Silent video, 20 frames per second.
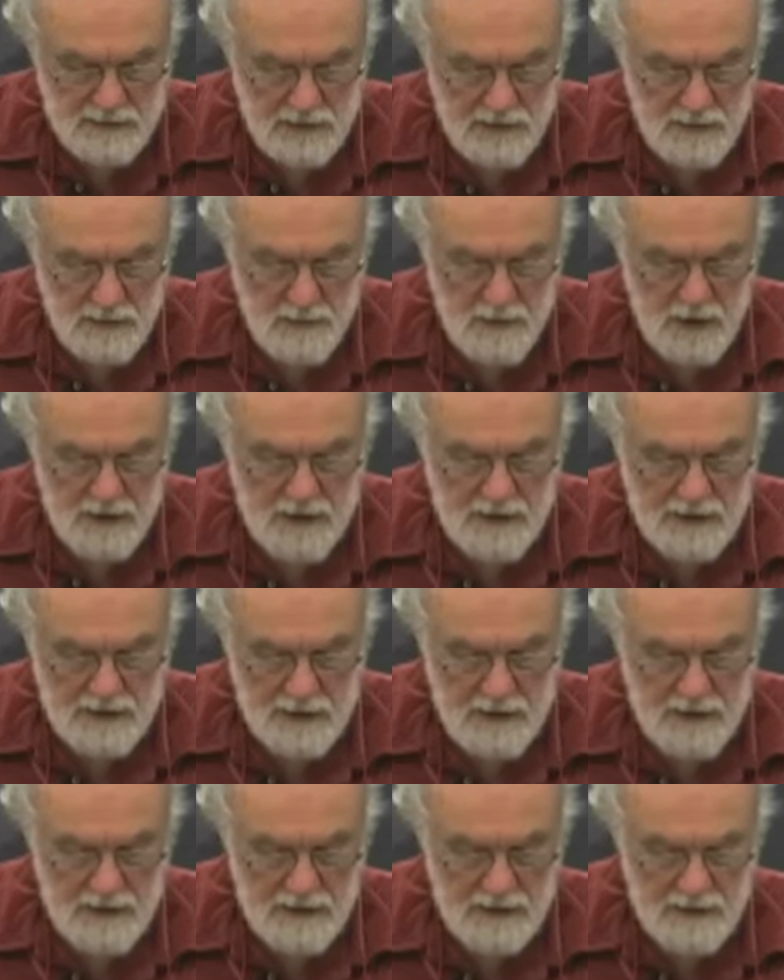So the
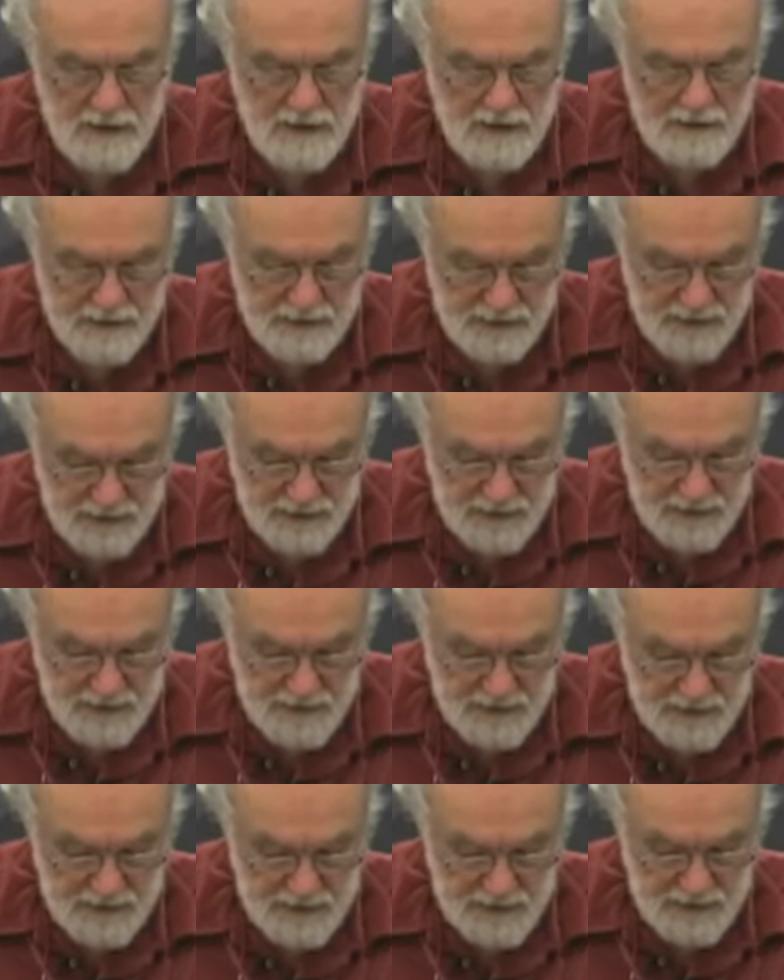workers are, are
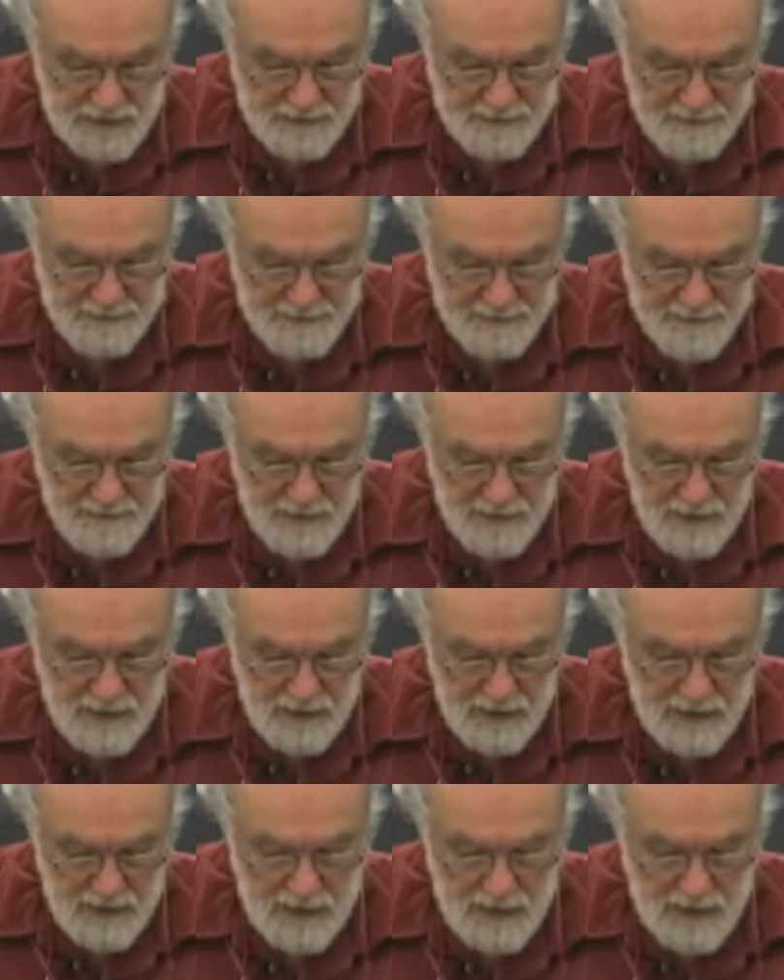consumers,
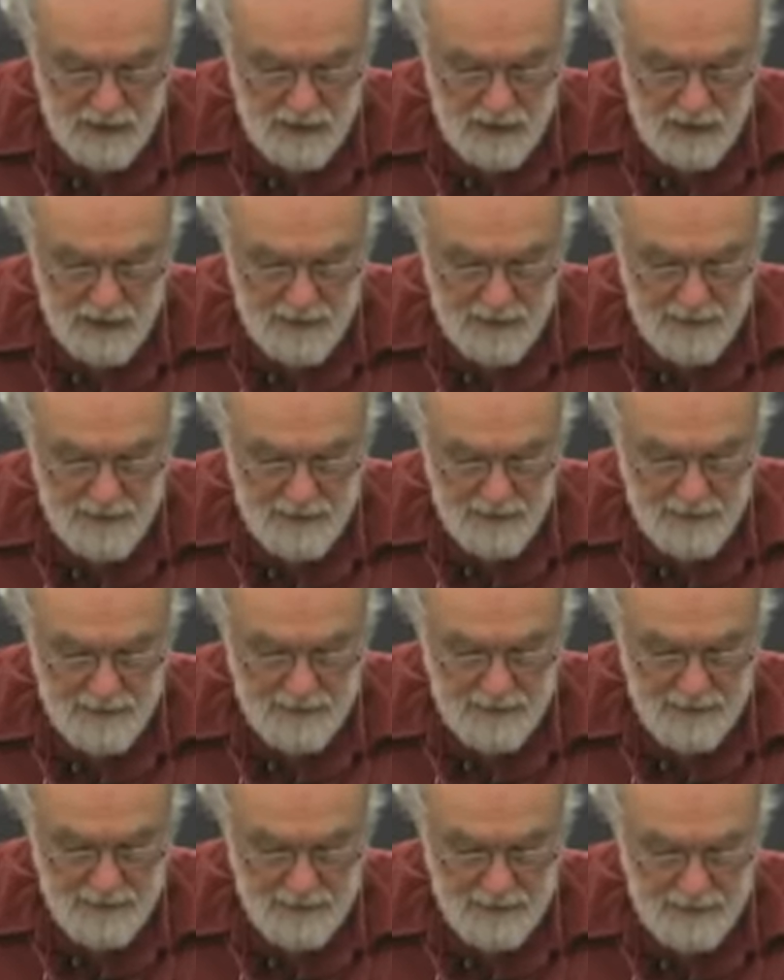
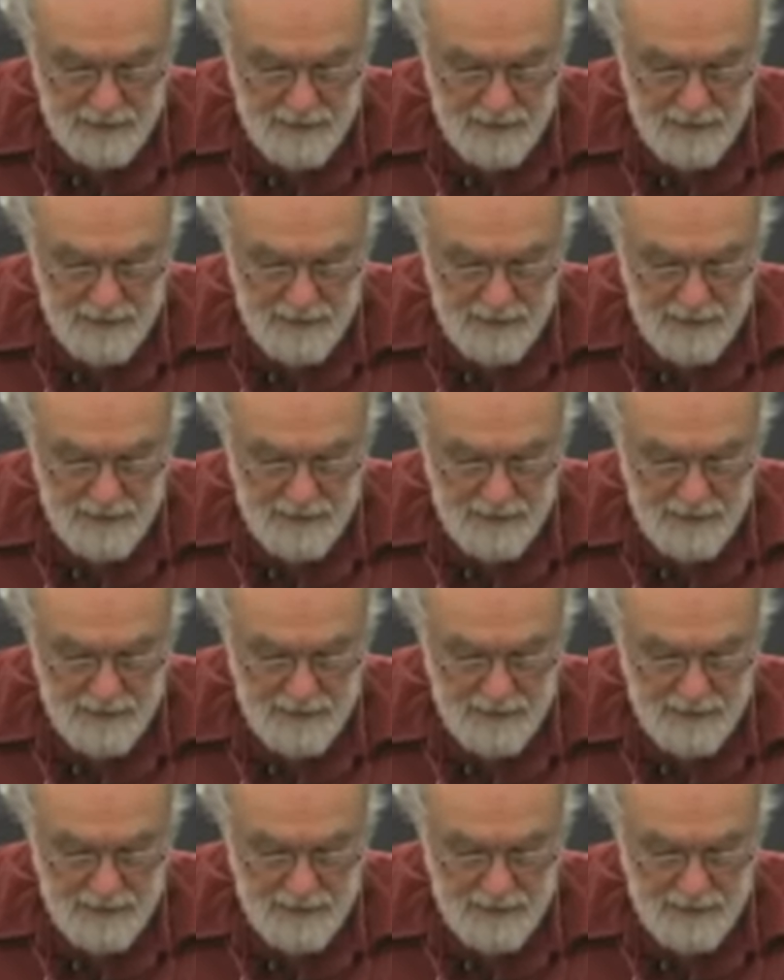uh,